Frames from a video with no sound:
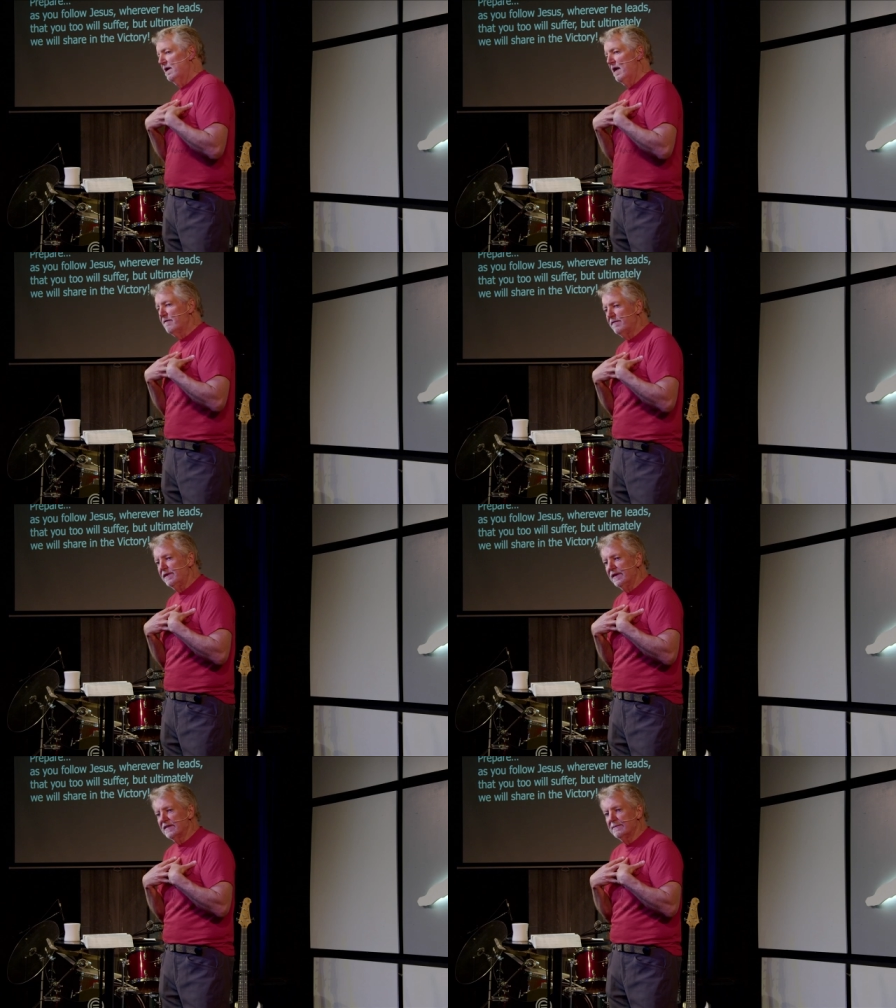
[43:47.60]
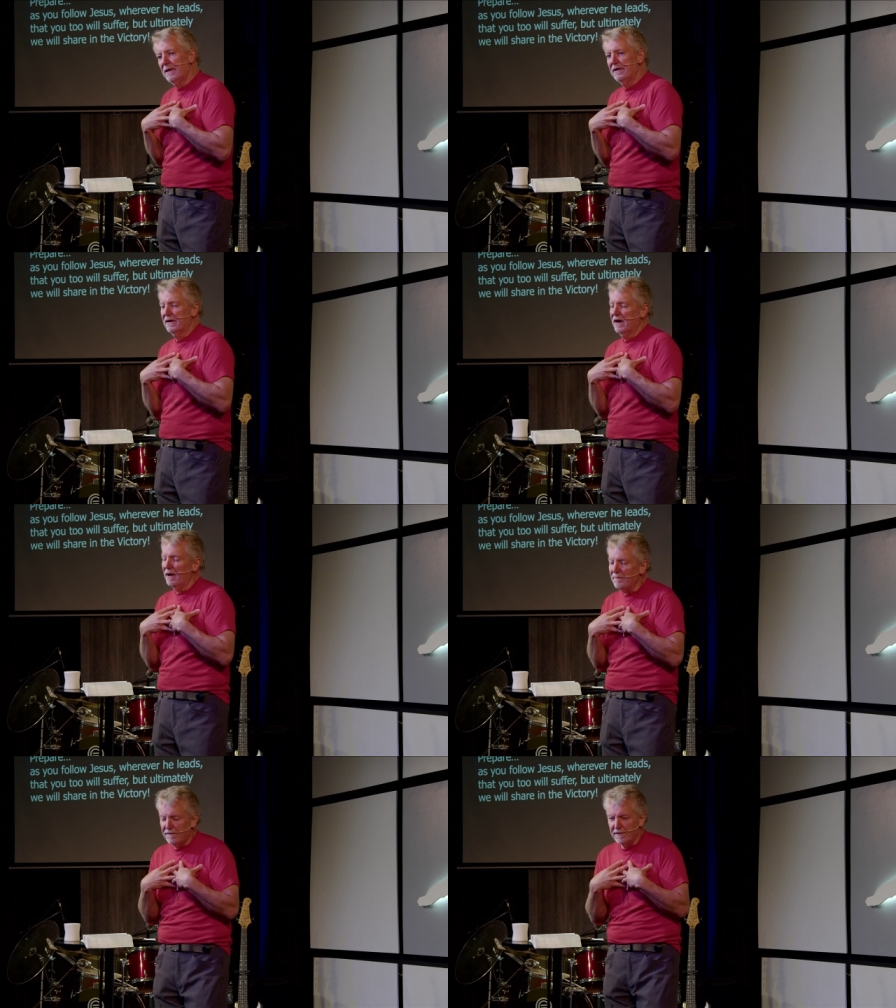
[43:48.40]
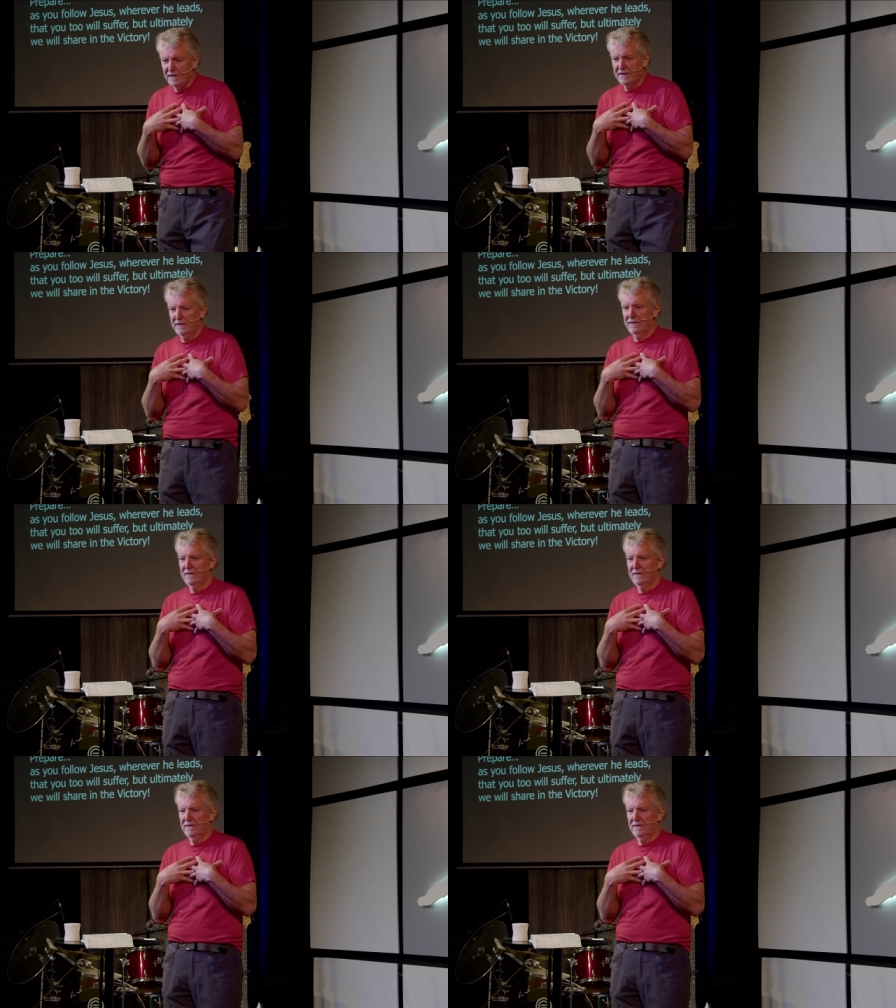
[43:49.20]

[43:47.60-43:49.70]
Everything is about our comfort.